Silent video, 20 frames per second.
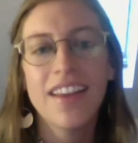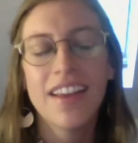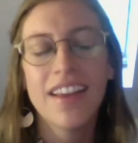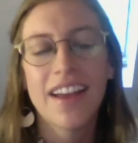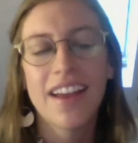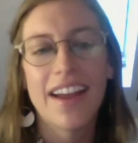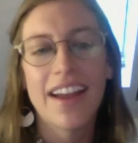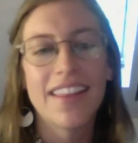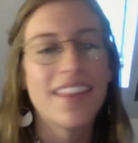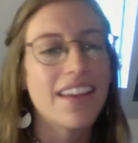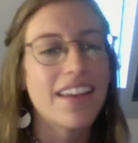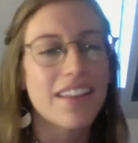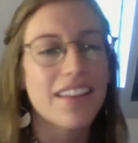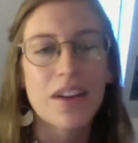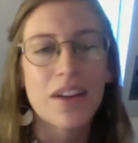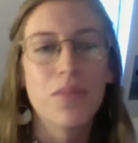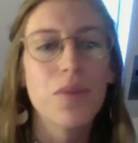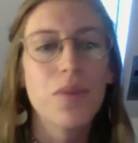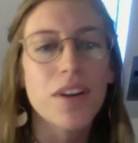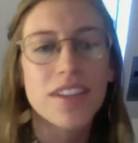I think
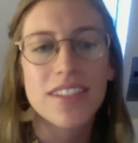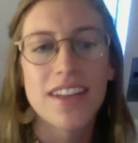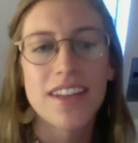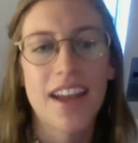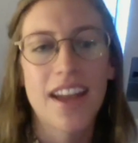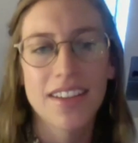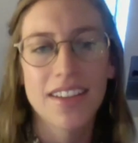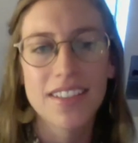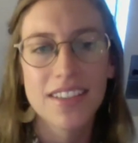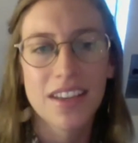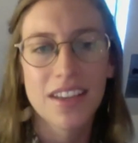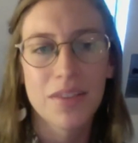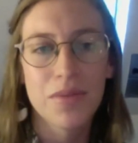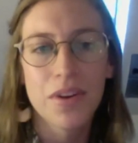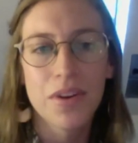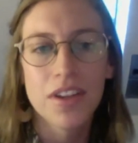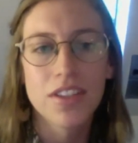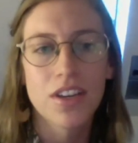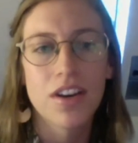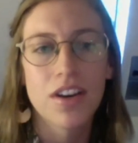what is next? Like, what
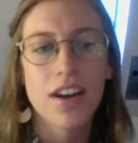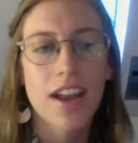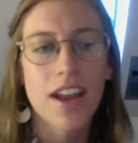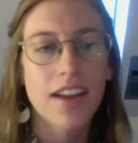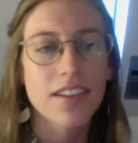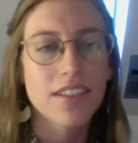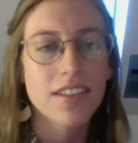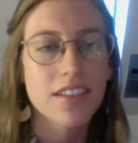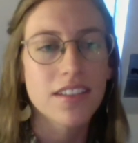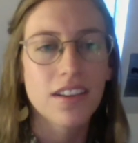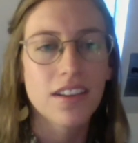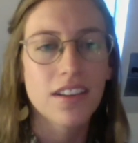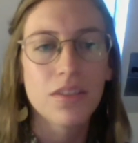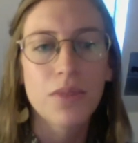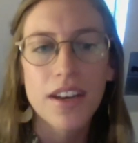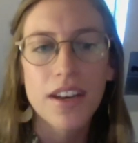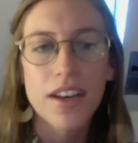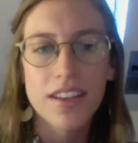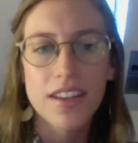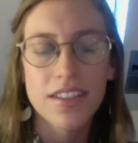is our next
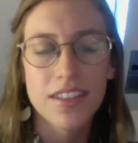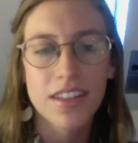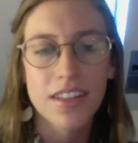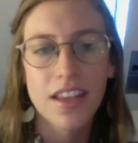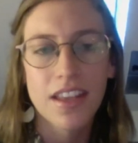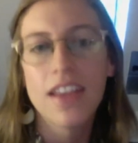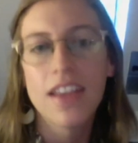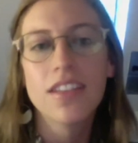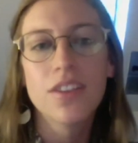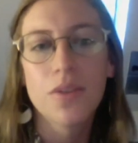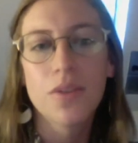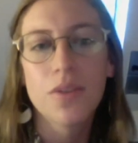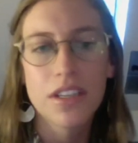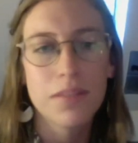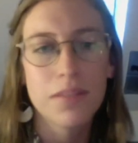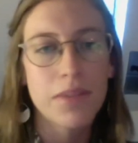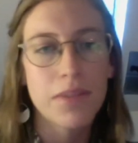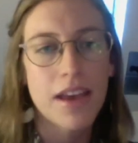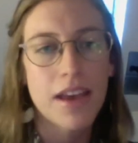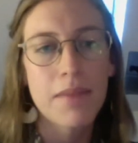witness that is going to
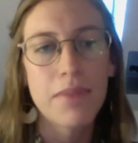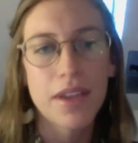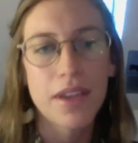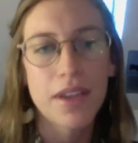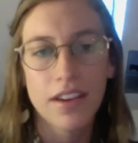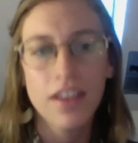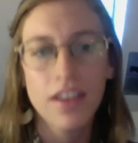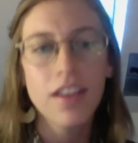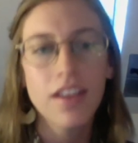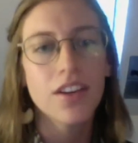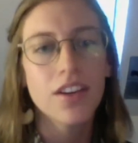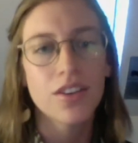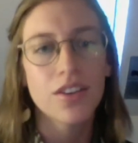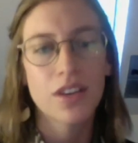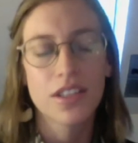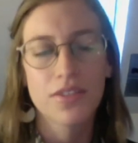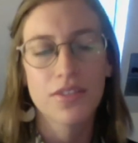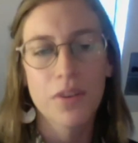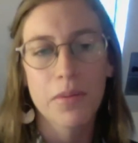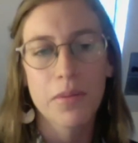be that big
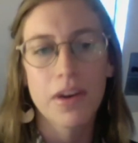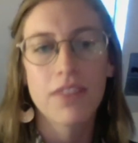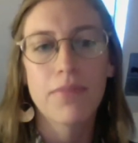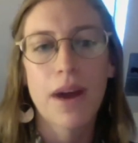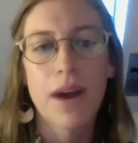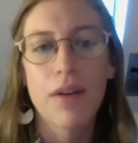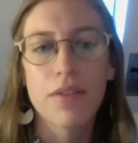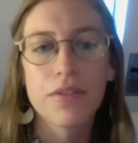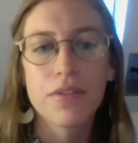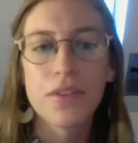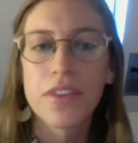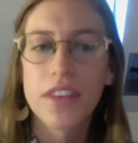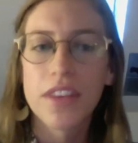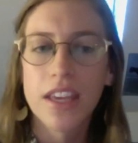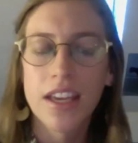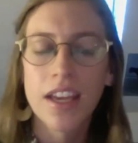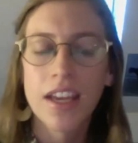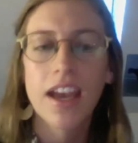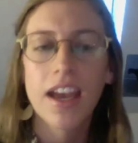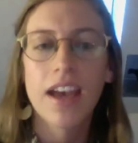transformative, powerful thing?